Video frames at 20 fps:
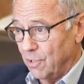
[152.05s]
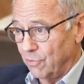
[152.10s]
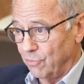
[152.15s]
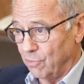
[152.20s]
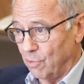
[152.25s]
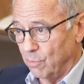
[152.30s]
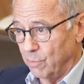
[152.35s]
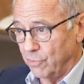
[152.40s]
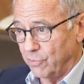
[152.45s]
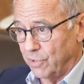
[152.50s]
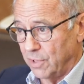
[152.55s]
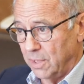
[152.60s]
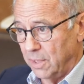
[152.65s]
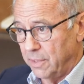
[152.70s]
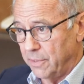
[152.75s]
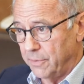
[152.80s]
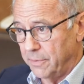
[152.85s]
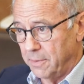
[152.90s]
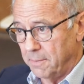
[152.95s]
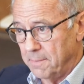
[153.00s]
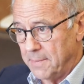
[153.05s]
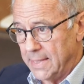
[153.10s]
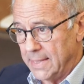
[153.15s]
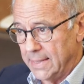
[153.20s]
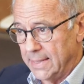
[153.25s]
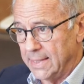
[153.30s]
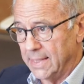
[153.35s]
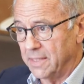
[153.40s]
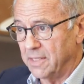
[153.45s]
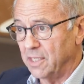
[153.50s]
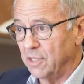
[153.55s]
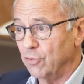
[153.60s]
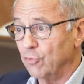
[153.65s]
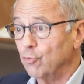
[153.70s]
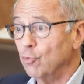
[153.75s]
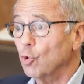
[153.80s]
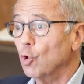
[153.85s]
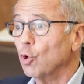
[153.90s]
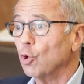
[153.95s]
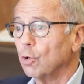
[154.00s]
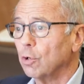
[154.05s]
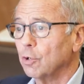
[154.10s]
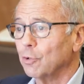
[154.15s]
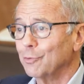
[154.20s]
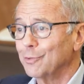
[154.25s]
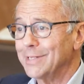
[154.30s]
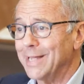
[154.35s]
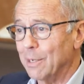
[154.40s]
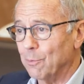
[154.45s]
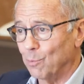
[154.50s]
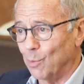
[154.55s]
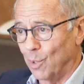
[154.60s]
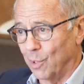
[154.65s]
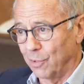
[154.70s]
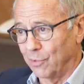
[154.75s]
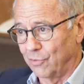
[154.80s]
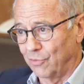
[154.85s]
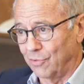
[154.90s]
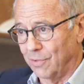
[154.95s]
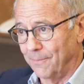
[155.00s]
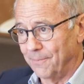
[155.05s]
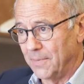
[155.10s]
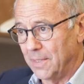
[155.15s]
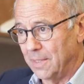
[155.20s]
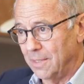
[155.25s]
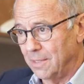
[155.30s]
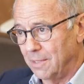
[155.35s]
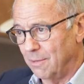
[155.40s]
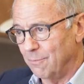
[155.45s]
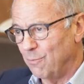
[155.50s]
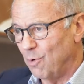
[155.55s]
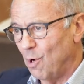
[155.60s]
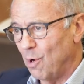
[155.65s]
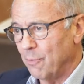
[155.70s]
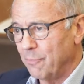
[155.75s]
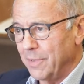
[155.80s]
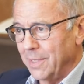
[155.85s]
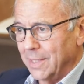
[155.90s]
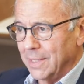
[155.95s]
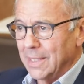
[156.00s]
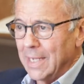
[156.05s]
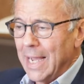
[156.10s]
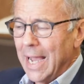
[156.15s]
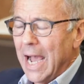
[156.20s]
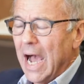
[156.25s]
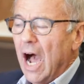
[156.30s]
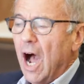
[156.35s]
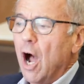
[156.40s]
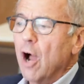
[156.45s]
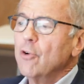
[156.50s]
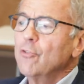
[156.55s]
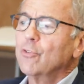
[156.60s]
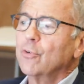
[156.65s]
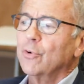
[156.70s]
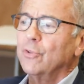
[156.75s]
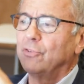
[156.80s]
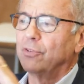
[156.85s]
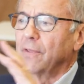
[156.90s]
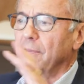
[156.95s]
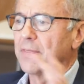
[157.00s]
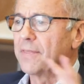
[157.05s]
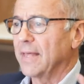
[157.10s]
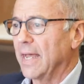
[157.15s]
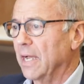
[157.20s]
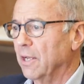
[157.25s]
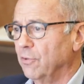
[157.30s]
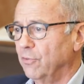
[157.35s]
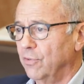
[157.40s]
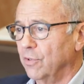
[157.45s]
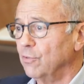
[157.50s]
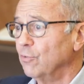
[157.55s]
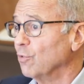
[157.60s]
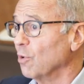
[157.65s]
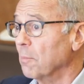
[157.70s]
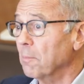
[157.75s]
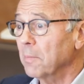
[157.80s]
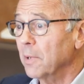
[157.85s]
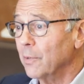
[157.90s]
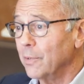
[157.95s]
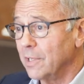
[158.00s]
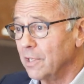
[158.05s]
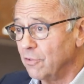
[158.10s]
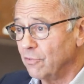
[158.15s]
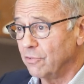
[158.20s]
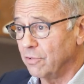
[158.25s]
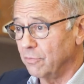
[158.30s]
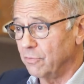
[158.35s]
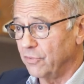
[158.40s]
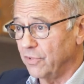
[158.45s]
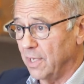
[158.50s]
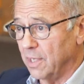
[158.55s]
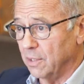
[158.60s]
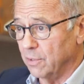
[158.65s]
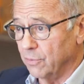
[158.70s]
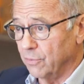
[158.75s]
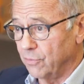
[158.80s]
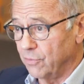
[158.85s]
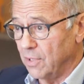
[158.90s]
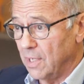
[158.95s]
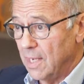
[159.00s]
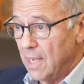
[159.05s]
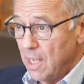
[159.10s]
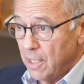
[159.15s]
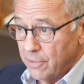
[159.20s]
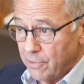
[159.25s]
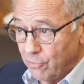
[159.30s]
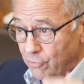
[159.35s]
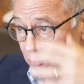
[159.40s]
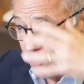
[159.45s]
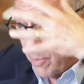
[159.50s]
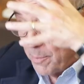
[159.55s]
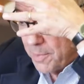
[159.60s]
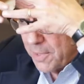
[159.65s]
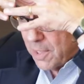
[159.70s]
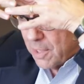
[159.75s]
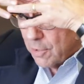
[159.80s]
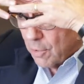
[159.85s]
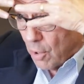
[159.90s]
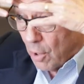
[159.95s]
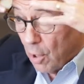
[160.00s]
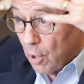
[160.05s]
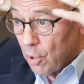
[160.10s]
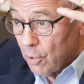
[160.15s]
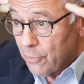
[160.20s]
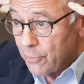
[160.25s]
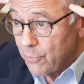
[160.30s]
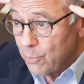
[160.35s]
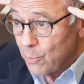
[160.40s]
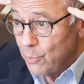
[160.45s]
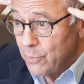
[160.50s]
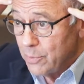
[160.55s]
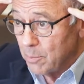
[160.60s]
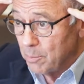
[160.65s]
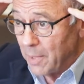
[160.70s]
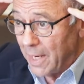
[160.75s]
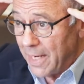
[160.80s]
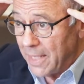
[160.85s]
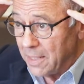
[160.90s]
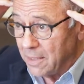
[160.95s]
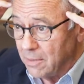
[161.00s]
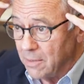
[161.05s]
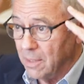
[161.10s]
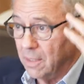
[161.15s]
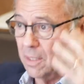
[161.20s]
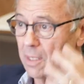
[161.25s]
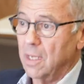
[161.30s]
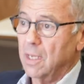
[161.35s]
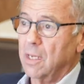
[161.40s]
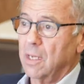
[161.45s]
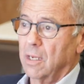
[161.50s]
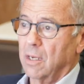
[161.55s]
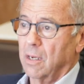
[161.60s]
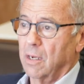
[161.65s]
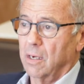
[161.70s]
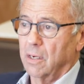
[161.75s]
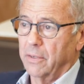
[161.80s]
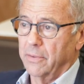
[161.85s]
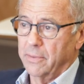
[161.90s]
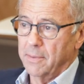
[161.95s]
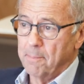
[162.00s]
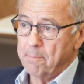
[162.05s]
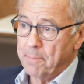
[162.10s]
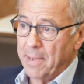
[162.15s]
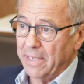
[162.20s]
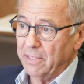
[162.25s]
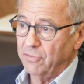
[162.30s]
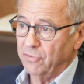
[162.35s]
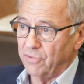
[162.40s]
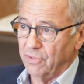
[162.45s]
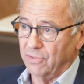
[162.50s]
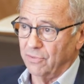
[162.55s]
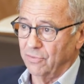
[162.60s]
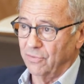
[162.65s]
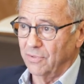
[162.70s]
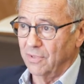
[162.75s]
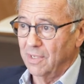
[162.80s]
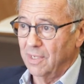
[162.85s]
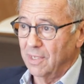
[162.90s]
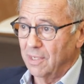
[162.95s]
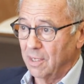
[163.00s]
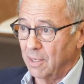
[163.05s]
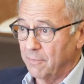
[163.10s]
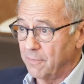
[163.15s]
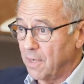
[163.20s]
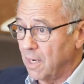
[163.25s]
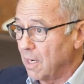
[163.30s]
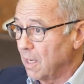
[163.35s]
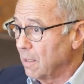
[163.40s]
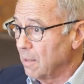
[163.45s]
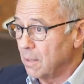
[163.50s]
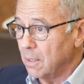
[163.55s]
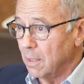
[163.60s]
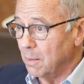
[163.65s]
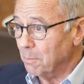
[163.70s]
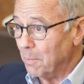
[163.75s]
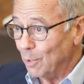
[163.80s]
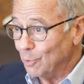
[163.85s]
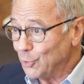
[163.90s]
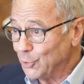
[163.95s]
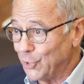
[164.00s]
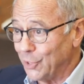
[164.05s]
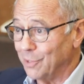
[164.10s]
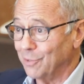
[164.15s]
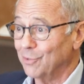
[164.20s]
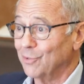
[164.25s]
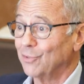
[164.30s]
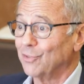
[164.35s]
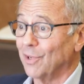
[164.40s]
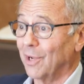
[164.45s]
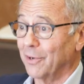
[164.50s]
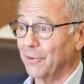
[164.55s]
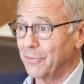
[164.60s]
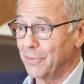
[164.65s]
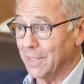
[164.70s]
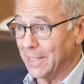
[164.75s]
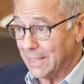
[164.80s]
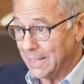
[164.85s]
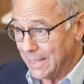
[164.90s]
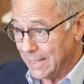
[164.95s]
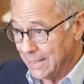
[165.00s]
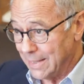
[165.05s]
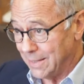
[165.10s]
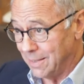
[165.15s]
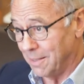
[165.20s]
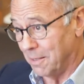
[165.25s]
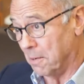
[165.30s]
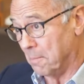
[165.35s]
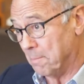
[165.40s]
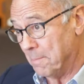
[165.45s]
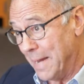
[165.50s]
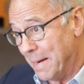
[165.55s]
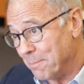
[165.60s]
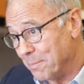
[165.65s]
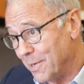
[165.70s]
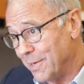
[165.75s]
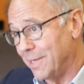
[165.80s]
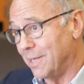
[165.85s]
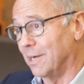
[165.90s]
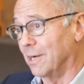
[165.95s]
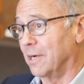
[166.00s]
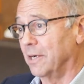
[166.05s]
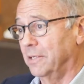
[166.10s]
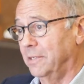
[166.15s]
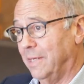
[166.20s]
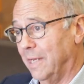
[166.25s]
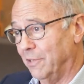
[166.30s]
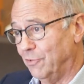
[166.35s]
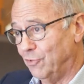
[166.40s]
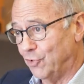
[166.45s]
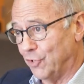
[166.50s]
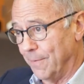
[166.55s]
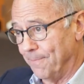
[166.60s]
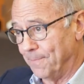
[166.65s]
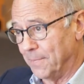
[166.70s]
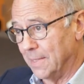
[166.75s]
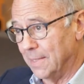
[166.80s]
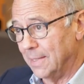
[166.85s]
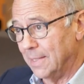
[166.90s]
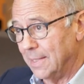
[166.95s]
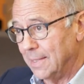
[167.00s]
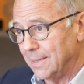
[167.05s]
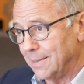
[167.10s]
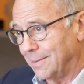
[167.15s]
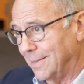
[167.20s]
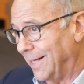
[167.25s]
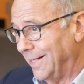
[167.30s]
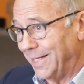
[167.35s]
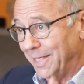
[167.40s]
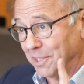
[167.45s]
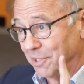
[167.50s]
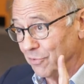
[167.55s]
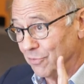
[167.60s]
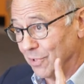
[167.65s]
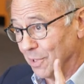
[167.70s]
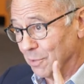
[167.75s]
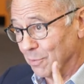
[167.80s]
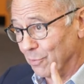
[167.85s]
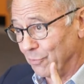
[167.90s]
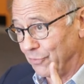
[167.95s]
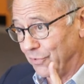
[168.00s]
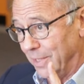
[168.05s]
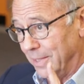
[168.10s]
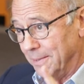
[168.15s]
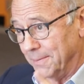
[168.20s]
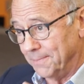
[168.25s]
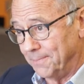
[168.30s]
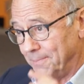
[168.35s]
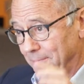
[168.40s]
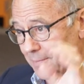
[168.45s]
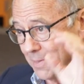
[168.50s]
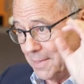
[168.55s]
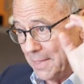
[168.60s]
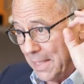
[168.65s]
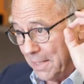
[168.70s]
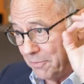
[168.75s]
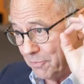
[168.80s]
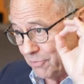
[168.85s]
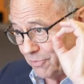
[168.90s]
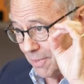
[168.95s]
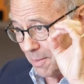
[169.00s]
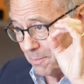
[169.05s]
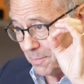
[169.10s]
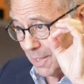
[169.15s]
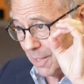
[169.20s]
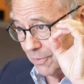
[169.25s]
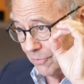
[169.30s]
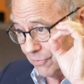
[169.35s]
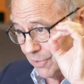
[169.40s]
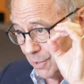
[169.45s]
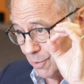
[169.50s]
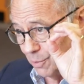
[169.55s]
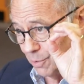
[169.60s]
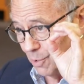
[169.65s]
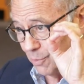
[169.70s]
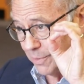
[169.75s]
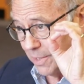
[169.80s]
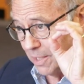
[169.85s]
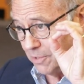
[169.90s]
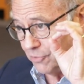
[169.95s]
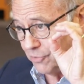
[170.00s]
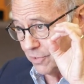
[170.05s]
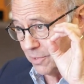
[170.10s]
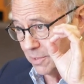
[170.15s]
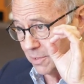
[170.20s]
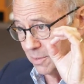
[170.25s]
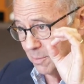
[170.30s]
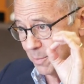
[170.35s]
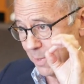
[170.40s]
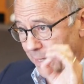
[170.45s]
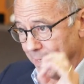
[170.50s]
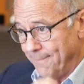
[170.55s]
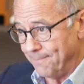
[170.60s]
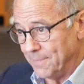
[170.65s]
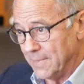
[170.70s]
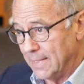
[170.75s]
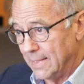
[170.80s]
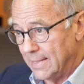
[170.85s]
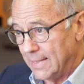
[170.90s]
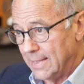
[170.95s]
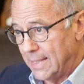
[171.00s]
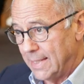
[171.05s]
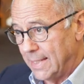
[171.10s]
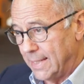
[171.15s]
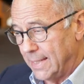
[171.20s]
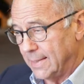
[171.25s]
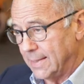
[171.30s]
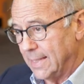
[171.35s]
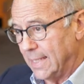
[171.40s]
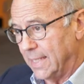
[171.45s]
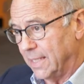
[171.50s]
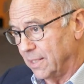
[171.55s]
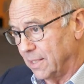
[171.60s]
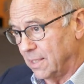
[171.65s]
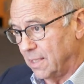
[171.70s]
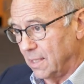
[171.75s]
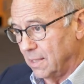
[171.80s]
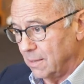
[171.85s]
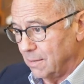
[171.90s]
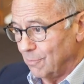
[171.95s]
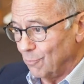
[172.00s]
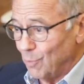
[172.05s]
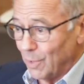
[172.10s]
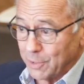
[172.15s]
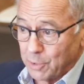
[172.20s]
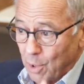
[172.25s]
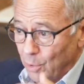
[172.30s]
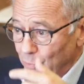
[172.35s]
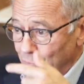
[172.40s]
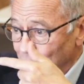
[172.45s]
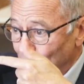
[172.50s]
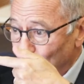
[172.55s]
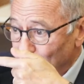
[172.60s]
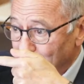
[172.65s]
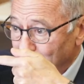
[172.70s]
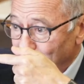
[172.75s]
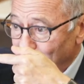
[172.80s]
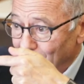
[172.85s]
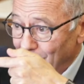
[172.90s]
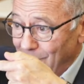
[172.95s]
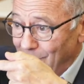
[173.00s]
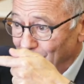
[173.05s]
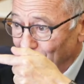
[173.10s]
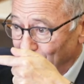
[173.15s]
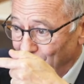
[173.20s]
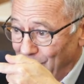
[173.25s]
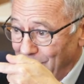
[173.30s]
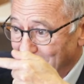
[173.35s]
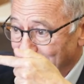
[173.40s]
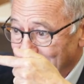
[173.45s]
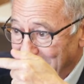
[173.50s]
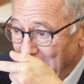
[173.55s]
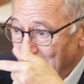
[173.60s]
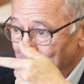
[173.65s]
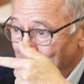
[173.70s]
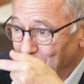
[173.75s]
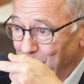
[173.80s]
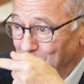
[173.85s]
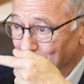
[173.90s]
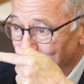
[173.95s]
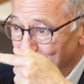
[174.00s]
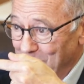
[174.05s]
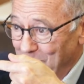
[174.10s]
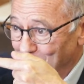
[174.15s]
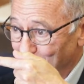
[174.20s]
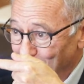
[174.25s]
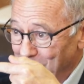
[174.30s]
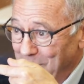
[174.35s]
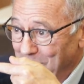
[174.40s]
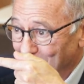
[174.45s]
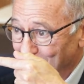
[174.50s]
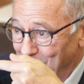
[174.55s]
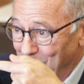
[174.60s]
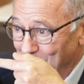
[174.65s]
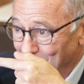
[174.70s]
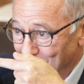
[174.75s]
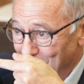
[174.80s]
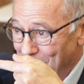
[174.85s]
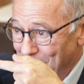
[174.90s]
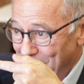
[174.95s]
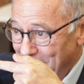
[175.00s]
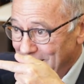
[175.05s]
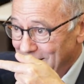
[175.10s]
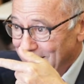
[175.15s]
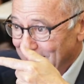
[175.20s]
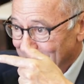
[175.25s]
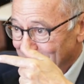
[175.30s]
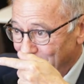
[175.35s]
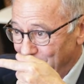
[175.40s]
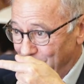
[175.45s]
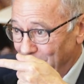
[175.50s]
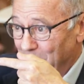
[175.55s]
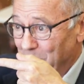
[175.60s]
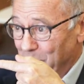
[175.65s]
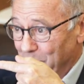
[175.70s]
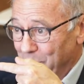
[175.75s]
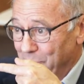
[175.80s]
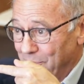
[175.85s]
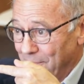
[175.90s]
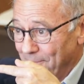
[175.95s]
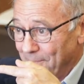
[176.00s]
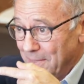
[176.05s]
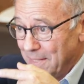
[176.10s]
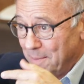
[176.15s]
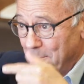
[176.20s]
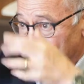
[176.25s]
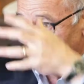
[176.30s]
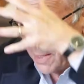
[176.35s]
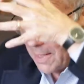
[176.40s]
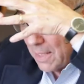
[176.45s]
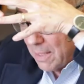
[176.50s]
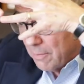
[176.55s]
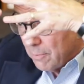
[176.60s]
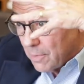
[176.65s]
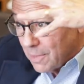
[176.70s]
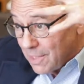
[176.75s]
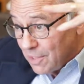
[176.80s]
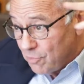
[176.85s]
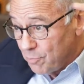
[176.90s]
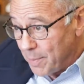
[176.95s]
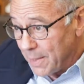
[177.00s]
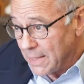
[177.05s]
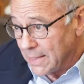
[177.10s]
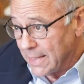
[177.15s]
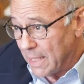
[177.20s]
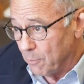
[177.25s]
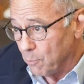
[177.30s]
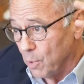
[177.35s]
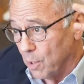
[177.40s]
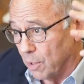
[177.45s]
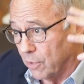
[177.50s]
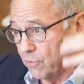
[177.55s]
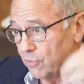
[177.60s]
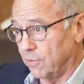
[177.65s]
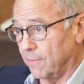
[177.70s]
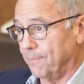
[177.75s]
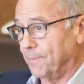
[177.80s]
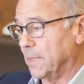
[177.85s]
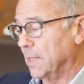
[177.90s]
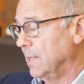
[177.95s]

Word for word: So it was clear to me that these neural networks involving hundreds of thousands or millions of cells distributed all through the brain are the basis of our emotions, our thinking, our memory, our attention. Not any single cell, not some lo single location in the brain, and not what goes on just in the chemistry between the two, cells, but in these big networks.